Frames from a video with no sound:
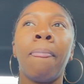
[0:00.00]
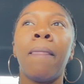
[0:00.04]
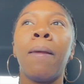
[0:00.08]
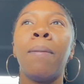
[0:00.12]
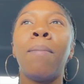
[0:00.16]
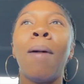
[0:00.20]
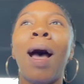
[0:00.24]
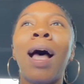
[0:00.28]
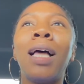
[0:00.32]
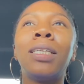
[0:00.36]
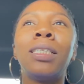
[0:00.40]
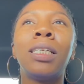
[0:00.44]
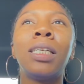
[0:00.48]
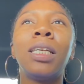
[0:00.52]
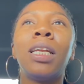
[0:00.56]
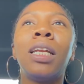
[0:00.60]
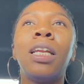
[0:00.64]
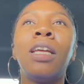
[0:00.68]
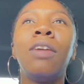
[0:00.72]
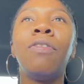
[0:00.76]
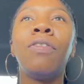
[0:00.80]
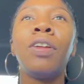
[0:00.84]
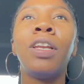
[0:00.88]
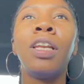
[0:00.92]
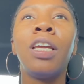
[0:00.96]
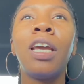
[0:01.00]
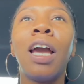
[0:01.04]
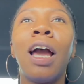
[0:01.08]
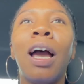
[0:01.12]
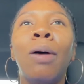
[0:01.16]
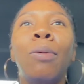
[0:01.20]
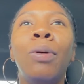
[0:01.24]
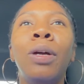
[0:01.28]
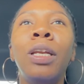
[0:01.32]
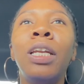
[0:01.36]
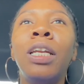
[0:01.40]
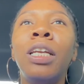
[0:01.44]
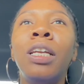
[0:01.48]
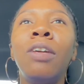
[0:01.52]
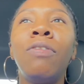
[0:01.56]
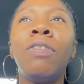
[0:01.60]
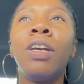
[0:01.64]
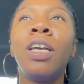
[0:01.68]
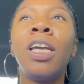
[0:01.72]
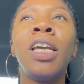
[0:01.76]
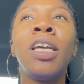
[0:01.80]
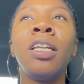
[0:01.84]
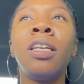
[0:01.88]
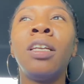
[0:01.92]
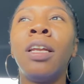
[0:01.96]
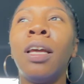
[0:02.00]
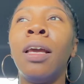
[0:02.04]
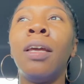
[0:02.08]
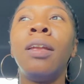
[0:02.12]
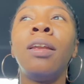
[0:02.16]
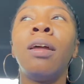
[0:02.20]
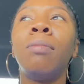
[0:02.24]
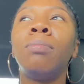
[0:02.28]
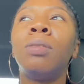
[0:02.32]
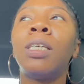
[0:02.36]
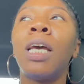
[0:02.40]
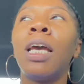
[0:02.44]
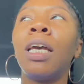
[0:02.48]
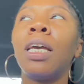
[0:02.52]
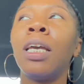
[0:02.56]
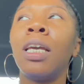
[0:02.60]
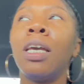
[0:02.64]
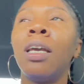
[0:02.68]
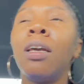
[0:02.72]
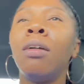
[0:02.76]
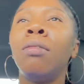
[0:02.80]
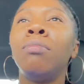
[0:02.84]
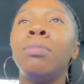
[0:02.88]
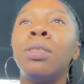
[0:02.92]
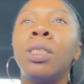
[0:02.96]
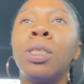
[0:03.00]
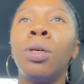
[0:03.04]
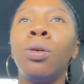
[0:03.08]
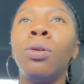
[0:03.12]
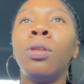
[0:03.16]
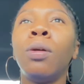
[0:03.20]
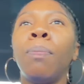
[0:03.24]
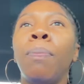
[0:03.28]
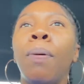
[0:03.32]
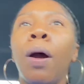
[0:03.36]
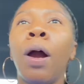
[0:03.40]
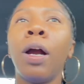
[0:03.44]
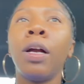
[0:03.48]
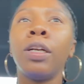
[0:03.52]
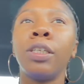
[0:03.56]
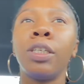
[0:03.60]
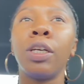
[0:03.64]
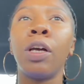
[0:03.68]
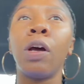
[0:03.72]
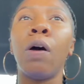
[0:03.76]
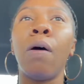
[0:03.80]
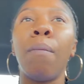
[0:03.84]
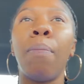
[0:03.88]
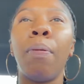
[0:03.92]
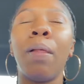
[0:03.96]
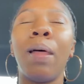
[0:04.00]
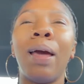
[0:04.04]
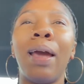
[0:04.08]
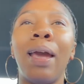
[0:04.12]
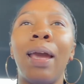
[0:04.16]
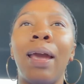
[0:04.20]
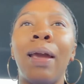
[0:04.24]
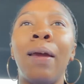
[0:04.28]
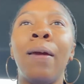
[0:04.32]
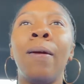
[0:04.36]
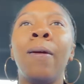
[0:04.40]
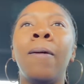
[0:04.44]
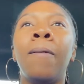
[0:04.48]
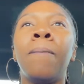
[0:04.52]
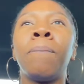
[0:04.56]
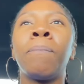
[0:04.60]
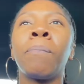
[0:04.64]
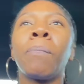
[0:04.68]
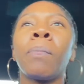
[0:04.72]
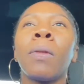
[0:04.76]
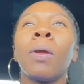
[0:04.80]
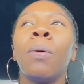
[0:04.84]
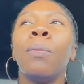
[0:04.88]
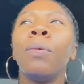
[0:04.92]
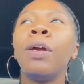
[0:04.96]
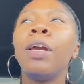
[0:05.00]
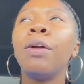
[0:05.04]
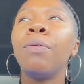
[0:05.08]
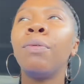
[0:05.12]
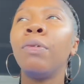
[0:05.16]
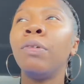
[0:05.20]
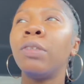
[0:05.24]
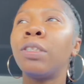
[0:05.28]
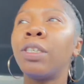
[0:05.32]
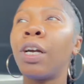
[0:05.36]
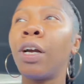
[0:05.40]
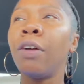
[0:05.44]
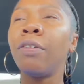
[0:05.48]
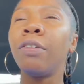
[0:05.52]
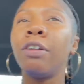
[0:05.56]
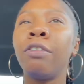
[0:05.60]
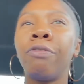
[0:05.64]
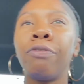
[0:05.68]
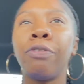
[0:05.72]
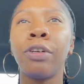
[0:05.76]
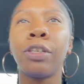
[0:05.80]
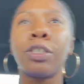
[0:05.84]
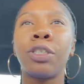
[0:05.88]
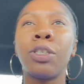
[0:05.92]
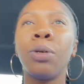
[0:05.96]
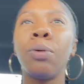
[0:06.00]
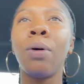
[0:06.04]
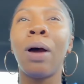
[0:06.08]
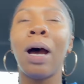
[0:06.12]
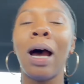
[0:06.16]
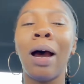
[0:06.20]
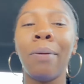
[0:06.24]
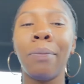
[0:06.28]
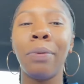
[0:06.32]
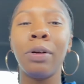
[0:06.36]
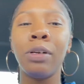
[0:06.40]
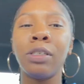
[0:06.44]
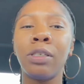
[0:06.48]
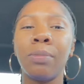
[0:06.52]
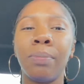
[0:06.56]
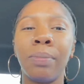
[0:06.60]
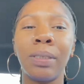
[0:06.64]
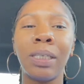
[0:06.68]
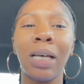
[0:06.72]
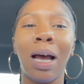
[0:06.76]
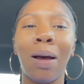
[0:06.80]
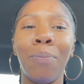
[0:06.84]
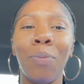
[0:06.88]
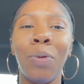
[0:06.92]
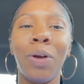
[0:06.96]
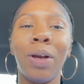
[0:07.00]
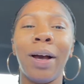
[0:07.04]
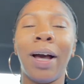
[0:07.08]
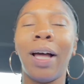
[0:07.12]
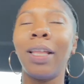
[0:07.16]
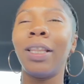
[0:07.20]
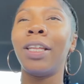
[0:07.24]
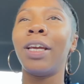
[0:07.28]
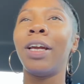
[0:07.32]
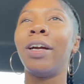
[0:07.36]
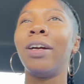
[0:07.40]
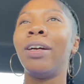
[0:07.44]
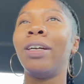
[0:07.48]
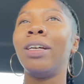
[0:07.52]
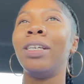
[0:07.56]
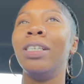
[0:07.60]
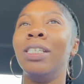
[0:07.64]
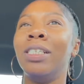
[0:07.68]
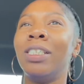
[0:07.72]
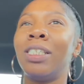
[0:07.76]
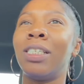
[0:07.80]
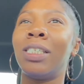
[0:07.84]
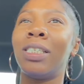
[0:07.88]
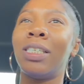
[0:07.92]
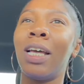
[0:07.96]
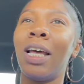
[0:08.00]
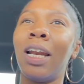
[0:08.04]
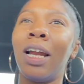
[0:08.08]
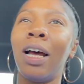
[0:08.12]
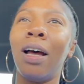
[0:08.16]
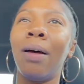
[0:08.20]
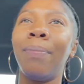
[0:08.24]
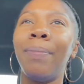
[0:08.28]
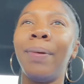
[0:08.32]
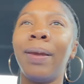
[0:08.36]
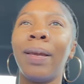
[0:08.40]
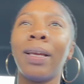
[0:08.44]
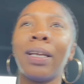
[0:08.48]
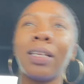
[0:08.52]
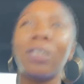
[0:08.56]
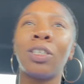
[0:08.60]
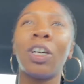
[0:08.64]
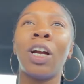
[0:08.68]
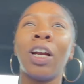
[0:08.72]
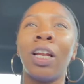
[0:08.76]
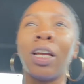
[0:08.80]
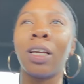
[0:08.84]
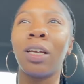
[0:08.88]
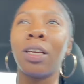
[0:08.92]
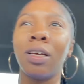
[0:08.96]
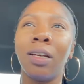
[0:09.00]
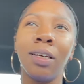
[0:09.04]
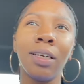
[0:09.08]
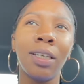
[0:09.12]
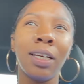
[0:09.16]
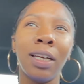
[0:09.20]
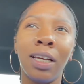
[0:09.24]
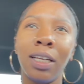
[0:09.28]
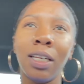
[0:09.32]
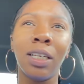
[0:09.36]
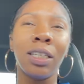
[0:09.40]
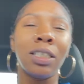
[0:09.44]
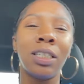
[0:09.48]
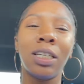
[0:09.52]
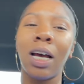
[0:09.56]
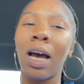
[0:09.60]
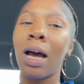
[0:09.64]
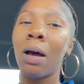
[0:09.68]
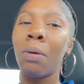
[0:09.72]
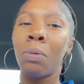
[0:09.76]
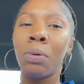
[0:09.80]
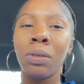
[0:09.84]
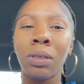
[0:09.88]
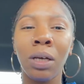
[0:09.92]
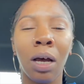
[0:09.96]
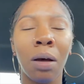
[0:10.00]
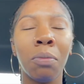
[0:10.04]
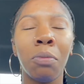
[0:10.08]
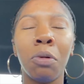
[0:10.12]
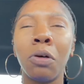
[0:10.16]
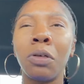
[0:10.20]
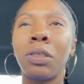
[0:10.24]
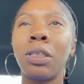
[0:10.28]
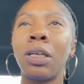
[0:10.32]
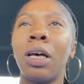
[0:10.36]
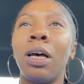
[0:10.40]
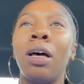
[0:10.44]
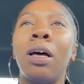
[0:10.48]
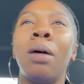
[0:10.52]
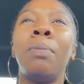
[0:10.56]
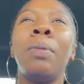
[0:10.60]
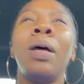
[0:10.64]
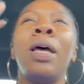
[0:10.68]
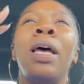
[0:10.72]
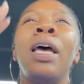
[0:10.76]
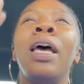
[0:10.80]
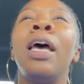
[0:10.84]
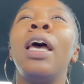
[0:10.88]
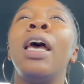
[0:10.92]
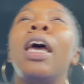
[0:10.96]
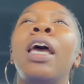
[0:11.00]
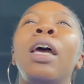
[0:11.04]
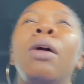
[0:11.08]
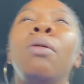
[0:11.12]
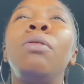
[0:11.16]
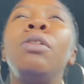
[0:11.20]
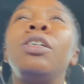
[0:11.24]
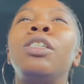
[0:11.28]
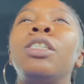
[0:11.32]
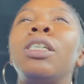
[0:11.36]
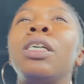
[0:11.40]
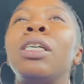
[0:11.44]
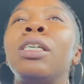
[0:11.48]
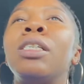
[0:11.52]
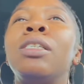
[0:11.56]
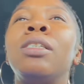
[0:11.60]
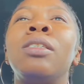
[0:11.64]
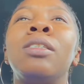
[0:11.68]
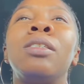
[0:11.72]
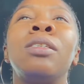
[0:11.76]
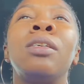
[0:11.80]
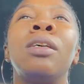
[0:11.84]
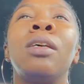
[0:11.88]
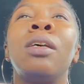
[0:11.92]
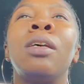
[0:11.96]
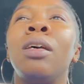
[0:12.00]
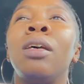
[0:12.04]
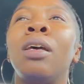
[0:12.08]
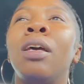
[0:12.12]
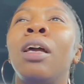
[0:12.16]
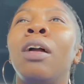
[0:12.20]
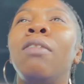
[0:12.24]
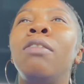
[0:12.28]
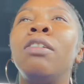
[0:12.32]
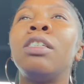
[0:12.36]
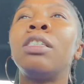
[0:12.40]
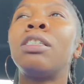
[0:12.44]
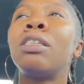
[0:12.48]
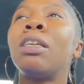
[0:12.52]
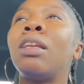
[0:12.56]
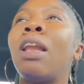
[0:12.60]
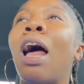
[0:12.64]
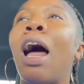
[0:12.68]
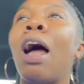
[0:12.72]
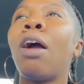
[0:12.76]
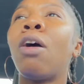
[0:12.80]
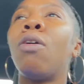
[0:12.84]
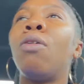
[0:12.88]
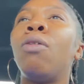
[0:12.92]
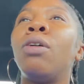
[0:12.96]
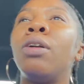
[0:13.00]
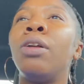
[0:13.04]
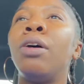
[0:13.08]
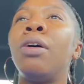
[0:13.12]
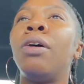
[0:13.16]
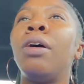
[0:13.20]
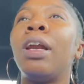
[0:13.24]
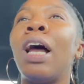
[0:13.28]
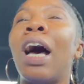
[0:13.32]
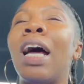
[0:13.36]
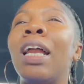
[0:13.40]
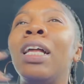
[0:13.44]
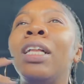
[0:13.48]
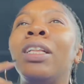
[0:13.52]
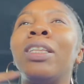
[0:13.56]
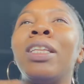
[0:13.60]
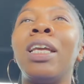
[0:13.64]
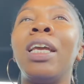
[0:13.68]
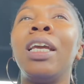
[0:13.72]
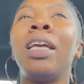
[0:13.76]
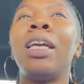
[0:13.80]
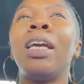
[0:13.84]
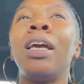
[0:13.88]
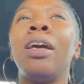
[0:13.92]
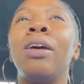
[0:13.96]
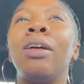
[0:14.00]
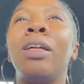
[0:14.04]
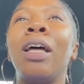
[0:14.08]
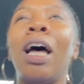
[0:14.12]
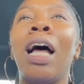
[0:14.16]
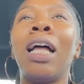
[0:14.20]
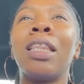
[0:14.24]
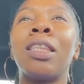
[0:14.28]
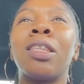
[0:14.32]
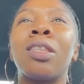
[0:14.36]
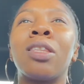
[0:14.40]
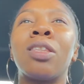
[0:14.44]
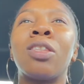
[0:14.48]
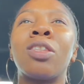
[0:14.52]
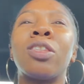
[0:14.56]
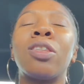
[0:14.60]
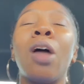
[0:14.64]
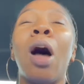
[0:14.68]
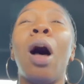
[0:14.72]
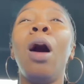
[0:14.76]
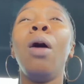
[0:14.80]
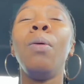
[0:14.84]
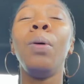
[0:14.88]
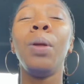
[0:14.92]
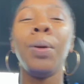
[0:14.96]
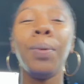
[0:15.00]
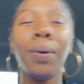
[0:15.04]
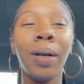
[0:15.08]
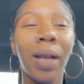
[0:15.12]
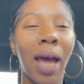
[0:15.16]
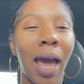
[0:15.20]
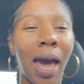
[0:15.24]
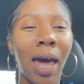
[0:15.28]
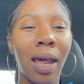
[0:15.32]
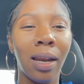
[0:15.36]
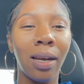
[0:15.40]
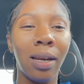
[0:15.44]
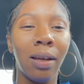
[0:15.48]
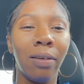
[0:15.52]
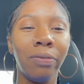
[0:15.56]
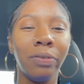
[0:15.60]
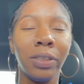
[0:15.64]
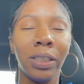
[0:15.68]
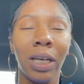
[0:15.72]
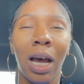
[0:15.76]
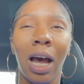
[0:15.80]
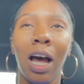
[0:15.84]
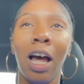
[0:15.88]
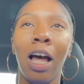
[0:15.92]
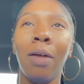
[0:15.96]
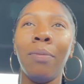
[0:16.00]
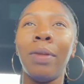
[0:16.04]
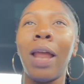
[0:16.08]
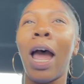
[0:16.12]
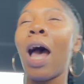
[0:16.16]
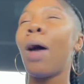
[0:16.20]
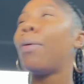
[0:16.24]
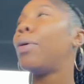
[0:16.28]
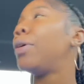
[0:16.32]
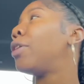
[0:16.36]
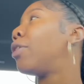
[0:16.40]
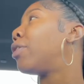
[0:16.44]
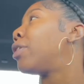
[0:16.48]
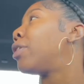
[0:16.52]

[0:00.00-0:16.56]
Mazi didn't even. We didn't even end, end up taking him to the park to go play we reserved it for two hours and the time we got there and set up and started cooking the time was almost up it was just it was just a lot going on i didn't think i thought we would have had enough time now we know